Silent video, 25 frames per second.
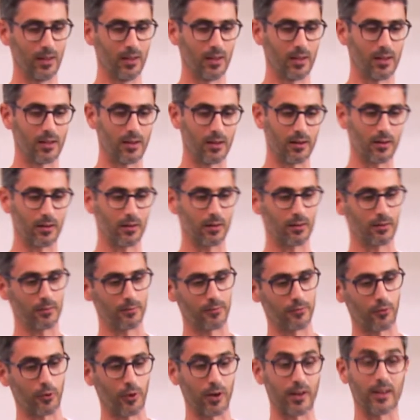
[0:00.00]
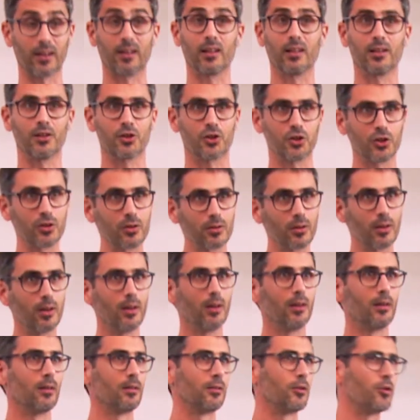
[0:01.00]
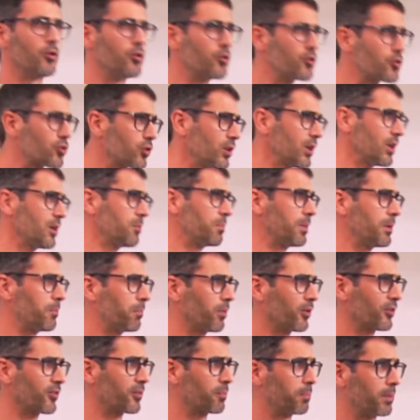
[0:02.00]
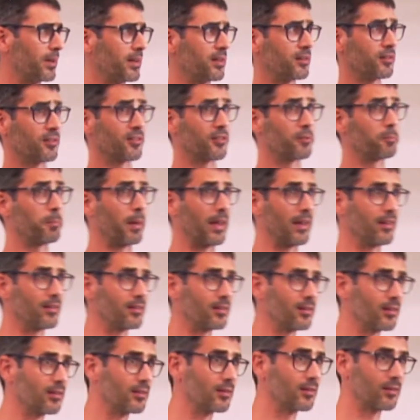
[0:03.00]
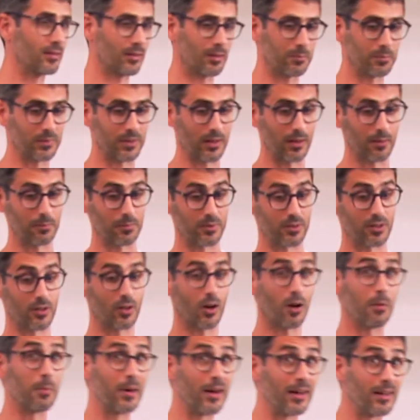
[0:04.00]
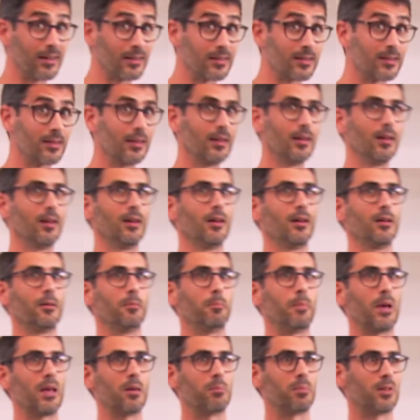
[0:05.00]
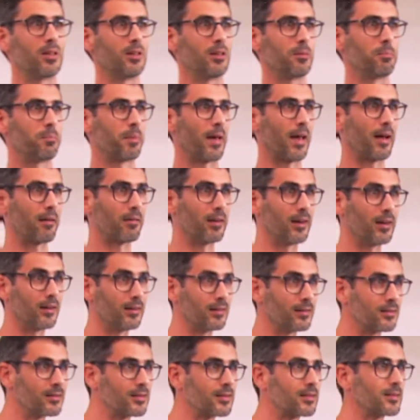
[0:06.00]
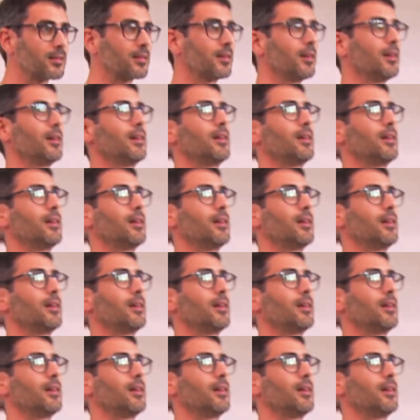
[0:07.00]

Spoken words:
here for English, usually people split on spaces, sometimes commas, maybe parents.